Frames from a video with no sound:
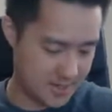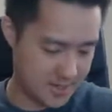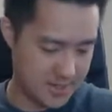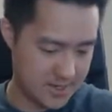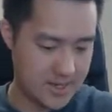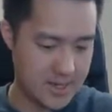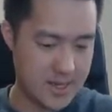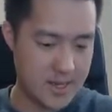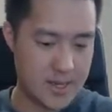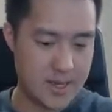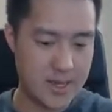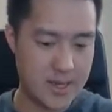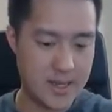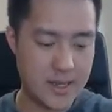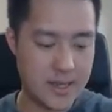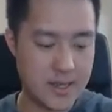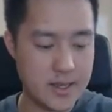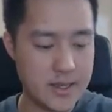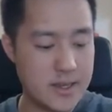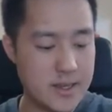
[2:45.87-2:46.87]

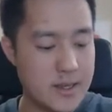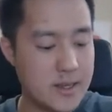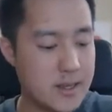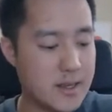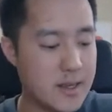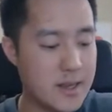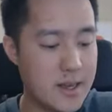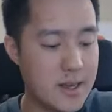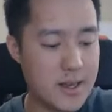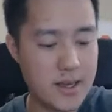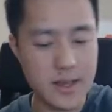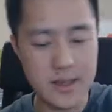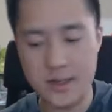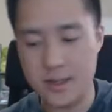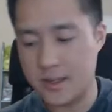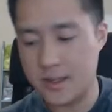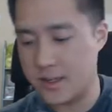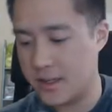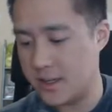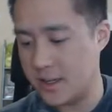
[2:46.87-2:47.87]

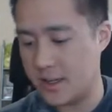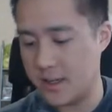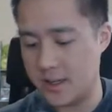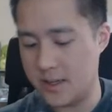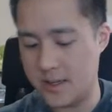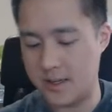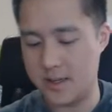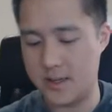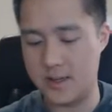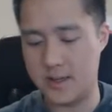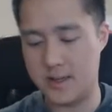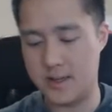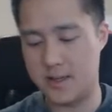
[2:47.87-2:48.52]
(no one is talking)